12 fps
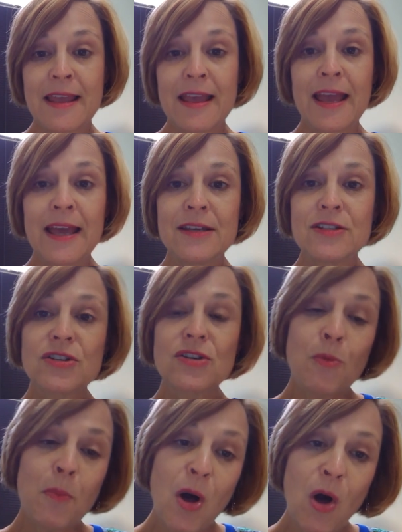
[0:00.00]
And
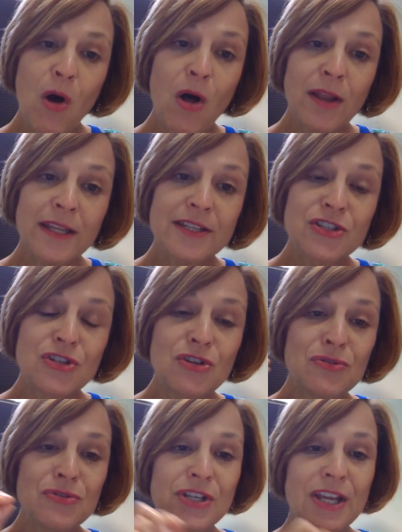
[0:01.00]
so Paul is
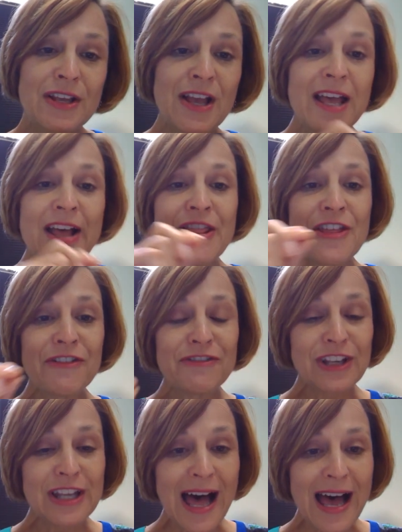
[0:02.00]
using the
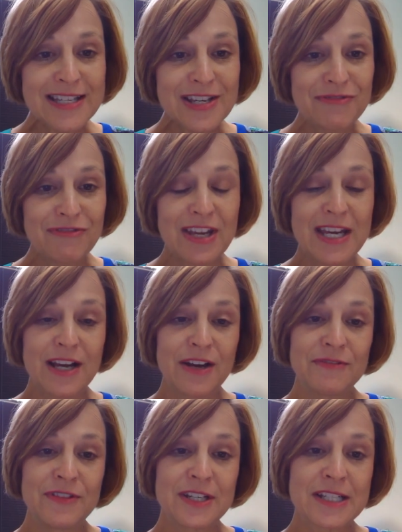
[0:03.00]
philosophy
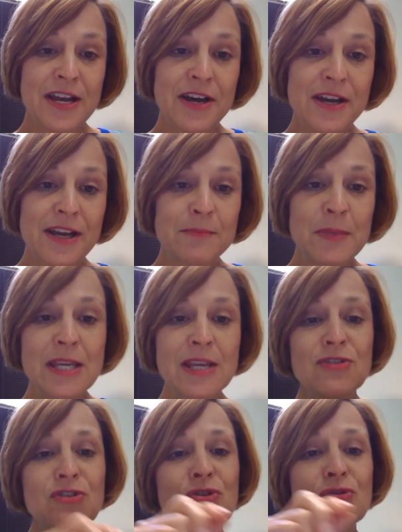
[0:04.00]
of the time.
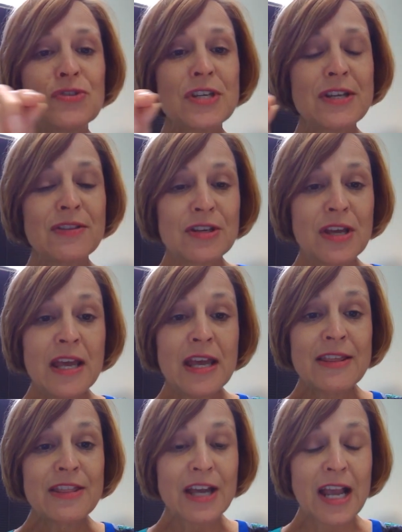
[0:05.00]
He's using the
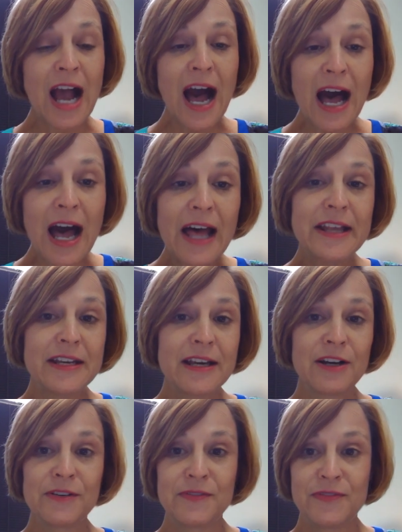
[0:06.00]
God
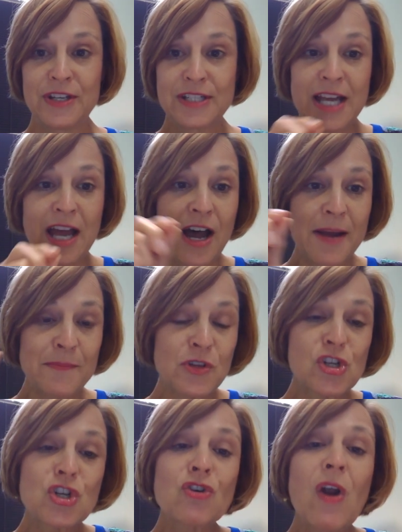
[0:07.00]
of the time, the
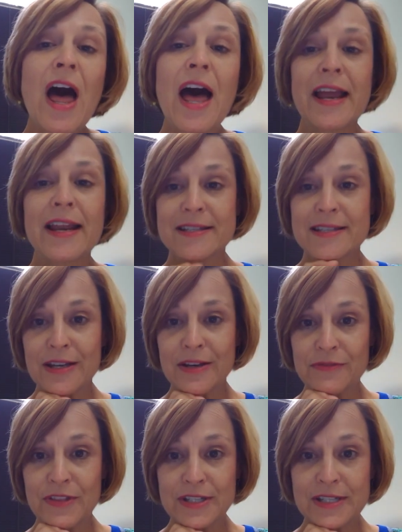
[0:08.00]
shrines
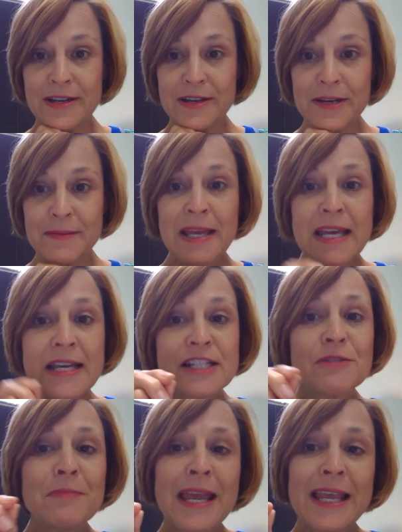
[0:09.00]
of the time,
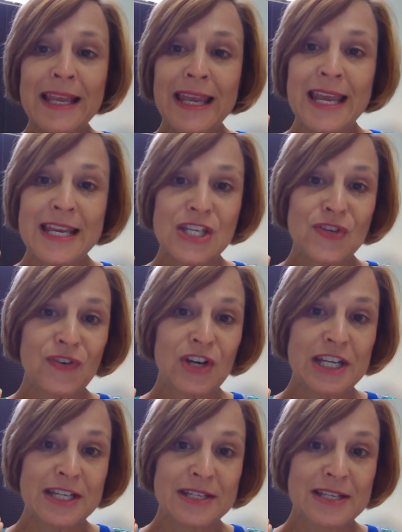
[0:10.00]
to make a case for
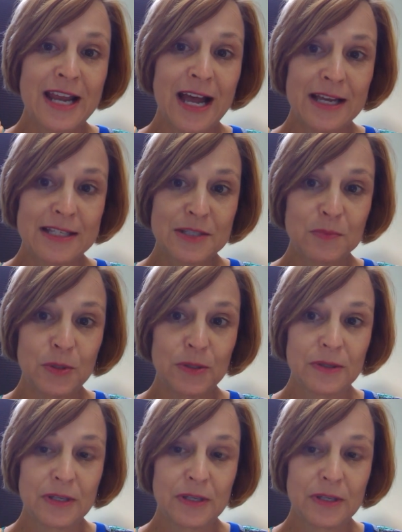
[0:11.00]
his gospel.